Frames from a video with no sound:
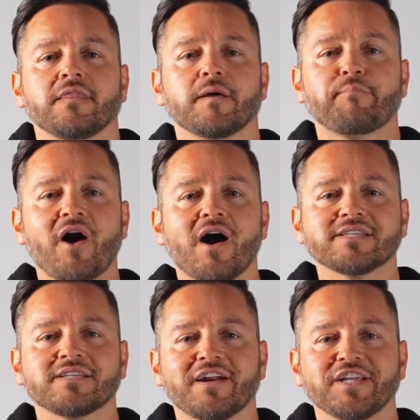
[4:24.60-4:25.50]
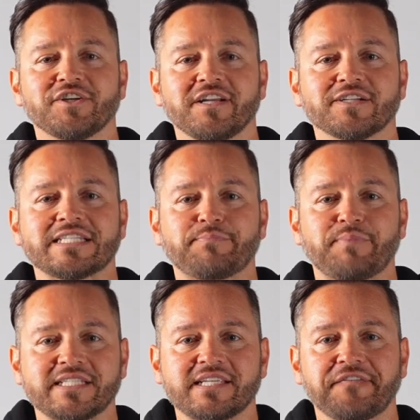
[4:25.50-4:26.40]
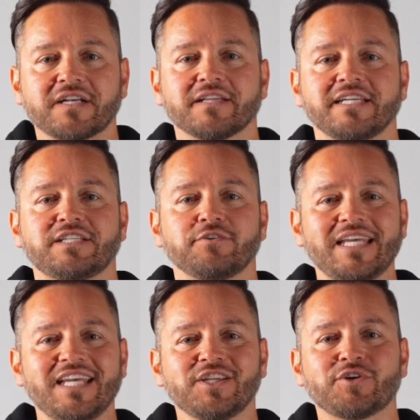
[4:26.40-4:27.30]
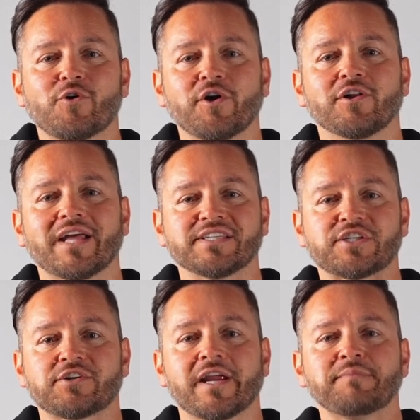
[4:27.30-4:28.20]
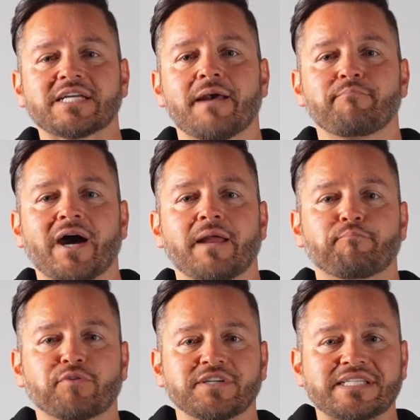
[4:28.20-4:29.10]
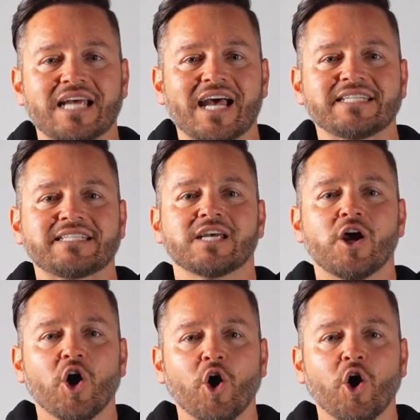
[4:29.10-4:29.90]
The pods are engineered specifically to each oil and strain type by precise